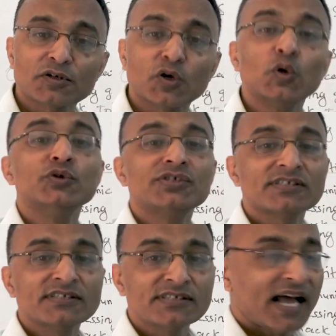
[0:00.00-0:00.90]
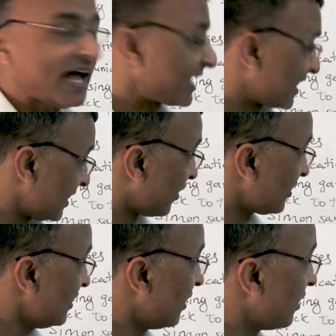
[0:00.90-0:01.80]
clues are
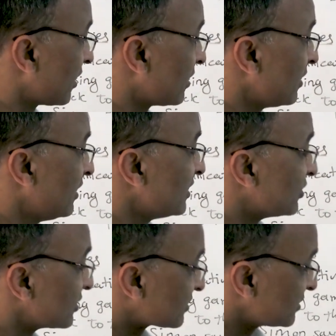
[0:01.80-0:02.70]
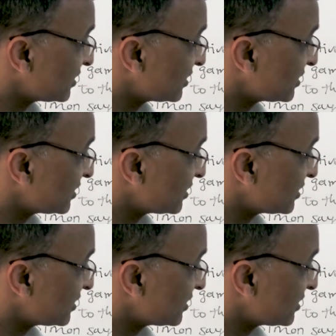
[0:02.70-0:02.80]
given, or the